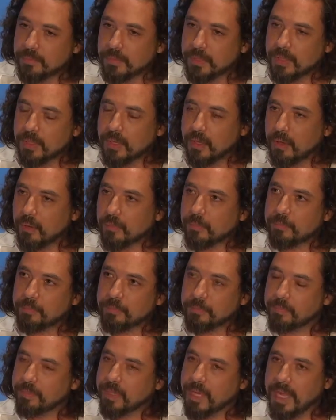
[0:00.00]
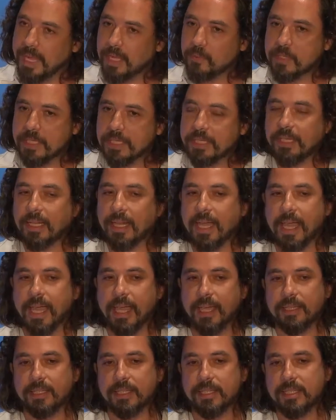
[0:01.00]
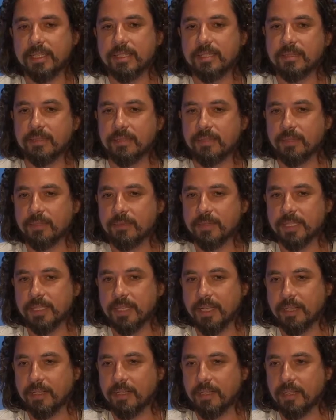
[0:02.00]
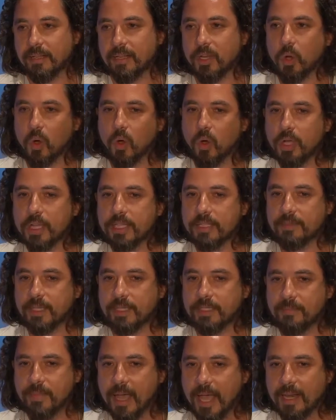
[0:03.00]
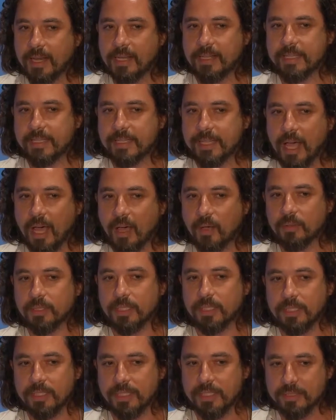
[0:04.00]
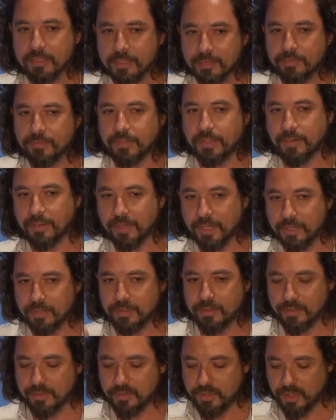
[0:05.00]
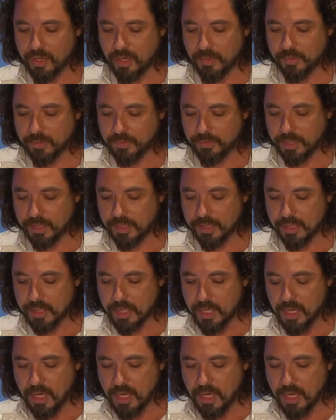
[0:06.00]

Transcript: you know playing with clay. This is almost like a noise, mathematics, sound that is interfering the geometries.